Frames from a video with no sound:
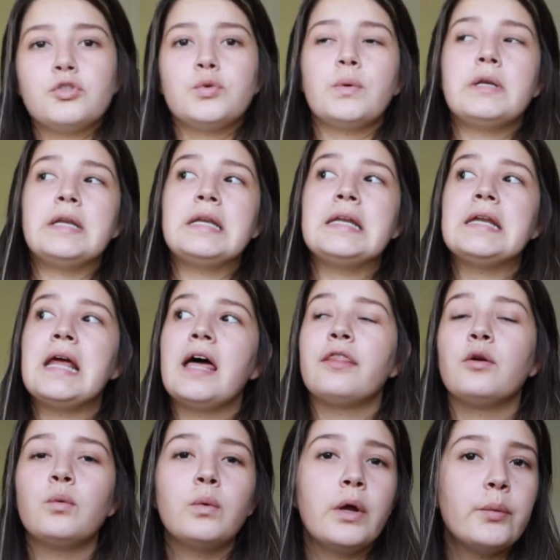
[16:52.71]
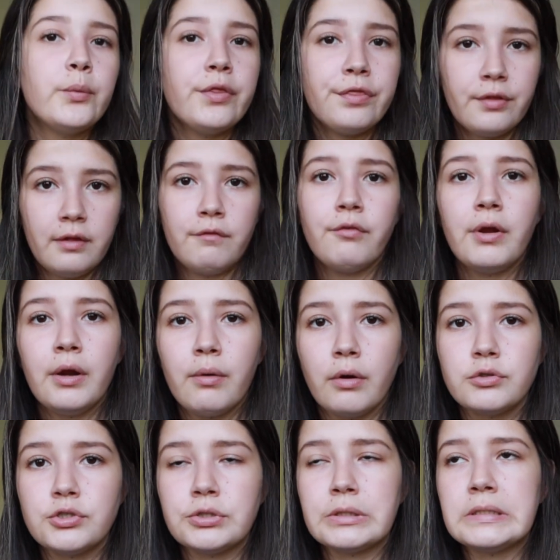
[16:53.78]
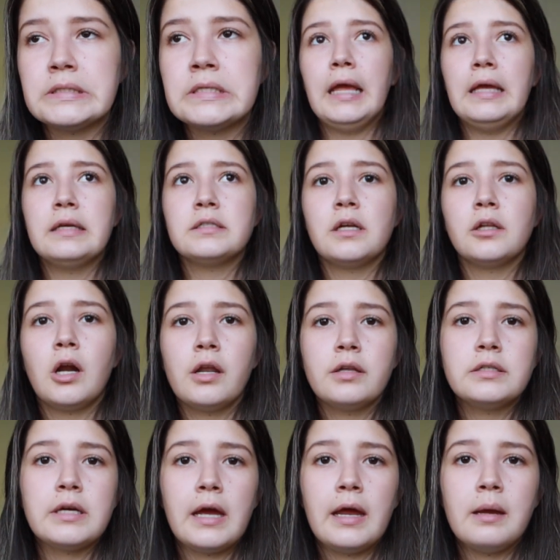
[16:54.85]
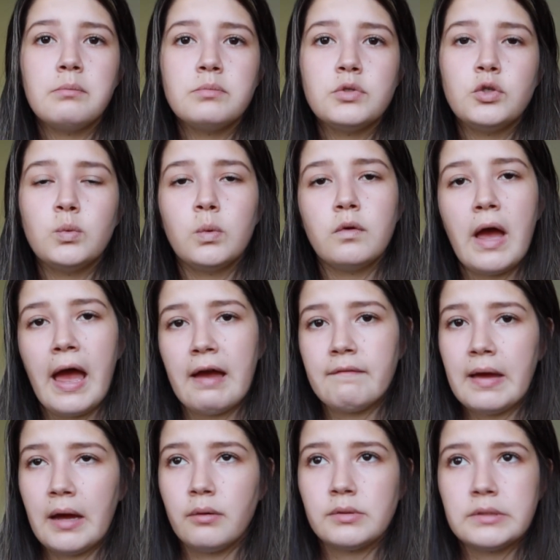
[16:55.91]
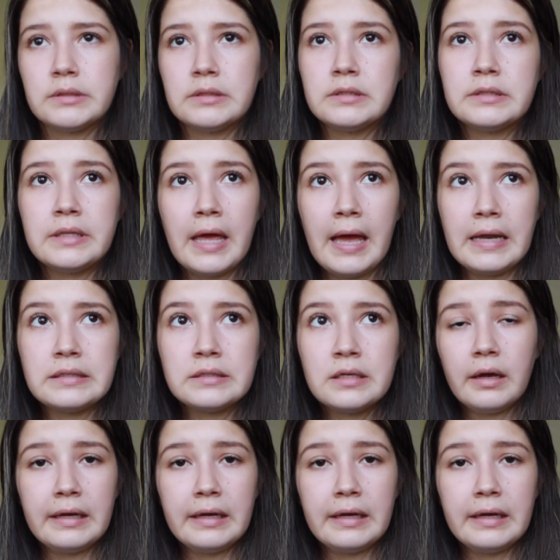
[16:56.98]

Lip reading: So another one with delivering groceries is a lot of the times you will have houses that,